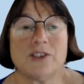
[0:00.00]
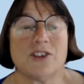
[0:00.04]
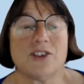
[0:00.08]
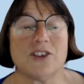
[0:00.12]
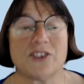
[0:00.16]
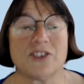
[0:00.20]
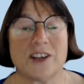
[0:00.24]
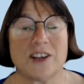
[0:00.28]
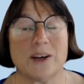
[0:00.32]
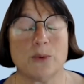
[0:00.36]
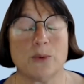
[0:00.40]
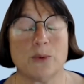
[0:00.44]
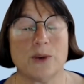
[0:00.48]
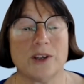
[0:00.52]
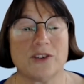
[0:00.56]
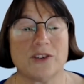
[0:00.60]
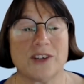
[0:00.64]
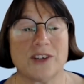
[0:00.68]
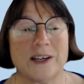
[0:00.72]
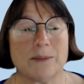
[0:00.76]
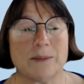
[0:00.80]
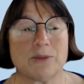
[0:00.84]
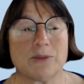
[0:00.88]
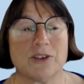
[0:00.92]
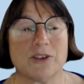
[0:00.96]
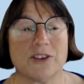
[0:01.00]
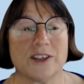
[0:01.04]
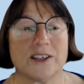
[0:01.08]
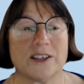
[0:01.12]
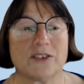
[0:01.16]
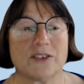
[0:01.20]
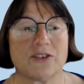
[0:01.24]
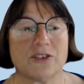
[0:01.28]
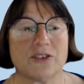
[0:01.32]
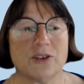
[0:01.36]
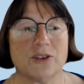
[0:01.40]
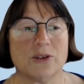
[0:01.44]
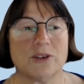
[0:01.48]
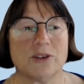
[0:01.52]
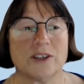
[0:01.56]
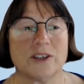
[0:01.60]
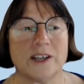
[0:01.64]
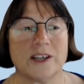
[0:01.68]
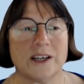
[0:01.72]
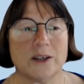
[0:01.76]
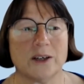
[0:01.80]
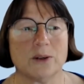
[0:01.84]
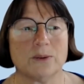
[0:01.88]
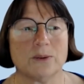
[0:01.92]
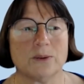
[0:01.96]
is how we adapt to that, so that
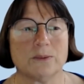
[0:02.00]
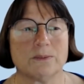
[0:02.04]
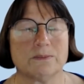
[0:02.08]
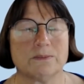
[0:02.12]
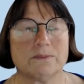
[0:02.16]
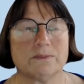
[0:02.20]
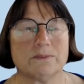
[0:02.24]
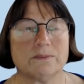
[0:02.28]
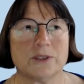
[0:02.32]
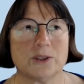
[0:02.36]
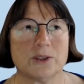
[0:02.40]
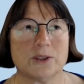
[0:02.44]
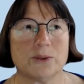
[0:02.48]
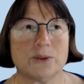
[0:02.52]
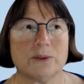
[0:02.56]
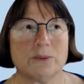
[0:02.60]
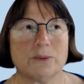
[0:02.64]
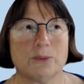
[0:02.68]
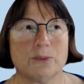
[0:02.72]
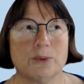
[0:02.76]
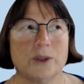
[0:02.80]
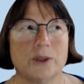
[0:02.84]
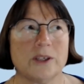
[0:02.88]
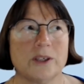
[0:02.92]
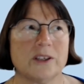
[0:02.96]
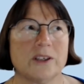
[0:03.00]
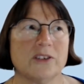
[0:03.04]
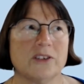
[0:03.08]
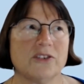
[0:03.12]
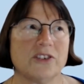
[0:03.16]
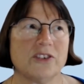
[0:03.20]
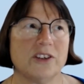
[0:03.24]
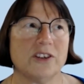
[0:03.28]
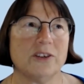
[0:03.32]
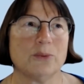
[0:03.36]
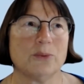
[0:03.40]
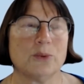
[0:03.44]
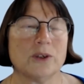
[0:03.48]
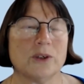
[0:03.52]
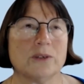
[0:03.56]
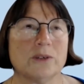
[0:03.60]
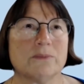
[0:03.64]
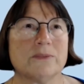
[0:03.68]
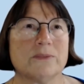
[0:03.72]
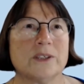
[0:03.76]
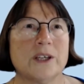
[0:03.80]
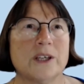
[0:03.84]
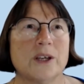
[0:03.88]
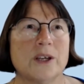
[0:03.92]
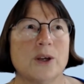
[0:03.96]
how, we continue,
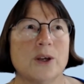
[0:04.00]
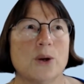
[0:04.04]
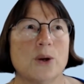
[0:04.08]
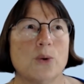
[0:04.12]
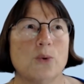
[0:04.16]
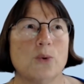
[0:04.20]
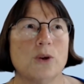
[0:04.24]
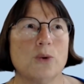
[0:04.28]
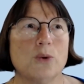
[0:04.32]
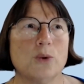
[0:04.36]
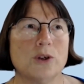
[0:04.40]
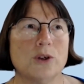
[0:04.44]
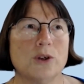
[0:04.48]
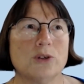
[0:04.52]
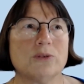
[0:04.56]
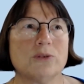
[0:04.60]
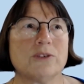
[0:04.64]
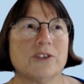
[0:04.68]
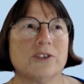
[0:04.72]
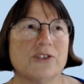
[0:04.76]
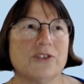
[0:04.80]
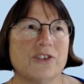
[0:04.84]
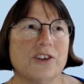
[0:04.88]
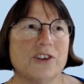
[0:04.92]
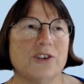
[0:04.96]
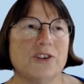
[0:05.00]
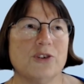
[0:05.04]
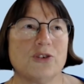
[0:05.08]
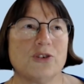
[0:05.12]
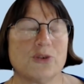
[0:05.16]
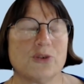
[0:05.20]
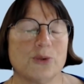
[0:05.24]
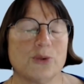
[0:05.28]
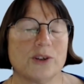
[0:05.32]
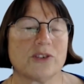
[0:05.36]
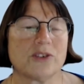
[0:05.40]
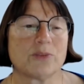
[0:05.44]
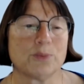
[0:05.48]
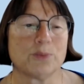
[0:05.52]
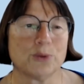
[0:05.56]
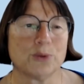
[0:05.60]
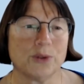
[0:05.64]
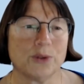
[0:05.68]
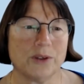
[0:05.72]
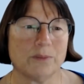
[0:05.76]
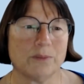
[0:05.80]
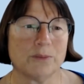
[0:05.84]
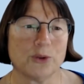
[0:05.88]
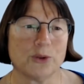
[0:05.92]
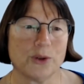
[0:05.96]
we will continue to
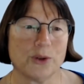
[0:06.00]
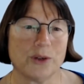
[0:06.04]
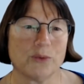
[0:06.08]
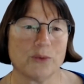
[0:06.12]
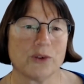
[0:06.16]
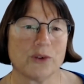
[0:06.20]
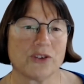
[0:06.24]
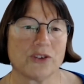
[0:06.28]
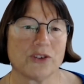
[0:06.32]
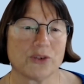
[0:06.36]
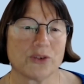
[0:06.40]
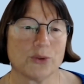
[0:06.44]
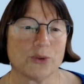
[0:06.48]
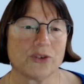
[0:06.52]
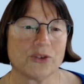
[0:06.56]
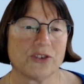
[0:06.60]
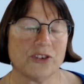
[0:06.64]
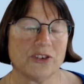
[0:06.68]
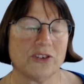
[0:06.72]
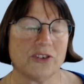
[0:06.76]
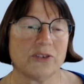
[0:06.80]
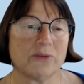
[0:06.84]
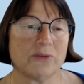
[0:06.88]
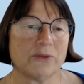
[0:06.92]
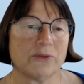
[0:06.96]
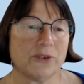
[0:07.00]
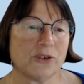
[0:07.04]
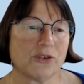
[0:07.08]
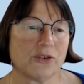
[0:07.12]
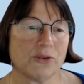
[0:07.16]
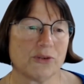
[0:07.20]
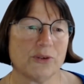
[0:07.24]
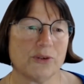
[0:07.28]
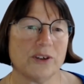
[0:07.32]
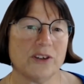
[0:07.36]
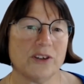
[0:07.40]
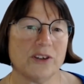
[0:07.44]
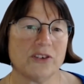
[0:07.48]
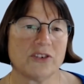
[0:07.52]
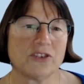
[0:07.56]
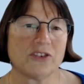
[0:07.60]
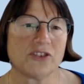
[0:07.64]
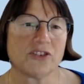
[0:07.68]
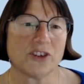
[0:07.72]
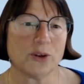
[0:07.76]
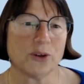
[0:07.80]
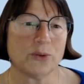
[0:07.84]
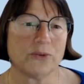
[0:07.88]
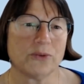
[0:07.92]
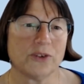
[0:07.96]
exploit marine resources, fisheries,
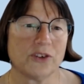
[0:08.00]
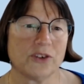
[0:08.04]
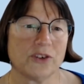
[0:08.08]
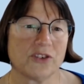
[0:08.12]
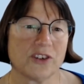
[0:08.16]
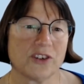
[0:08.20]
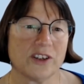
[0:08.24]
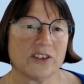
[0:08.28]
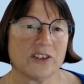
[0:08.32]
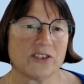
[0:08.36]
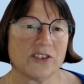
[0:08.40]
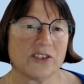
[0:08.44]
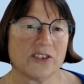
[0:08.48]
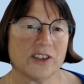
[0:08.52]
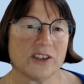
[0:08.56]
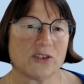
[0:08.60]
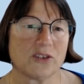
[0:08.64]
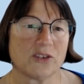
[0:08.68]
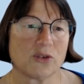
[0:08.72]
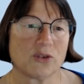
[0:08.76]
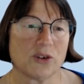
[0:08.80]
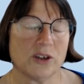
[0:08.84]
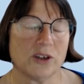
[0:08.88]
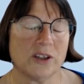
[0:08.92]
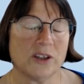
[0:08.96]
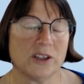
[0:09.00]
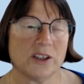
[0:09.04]
shellfish, etc.